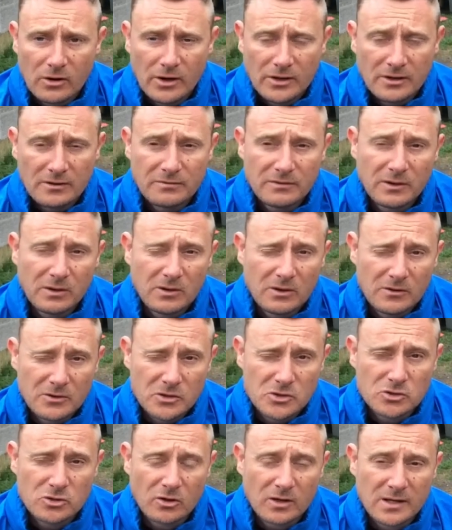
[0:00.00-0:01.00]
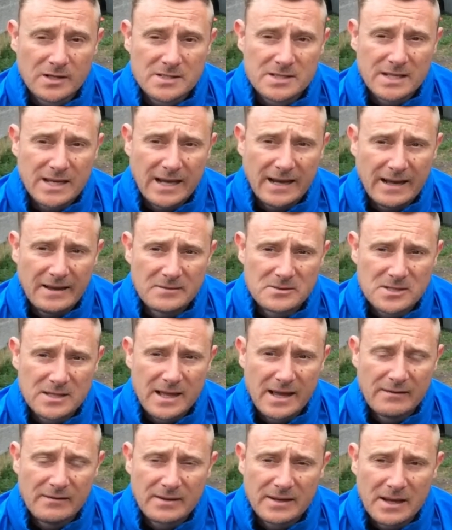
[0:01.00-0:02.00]
and you feel like they're struggling to get out to
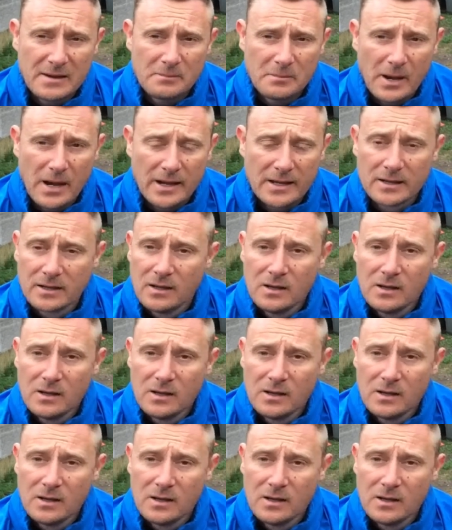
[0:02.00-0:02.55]
there and get back,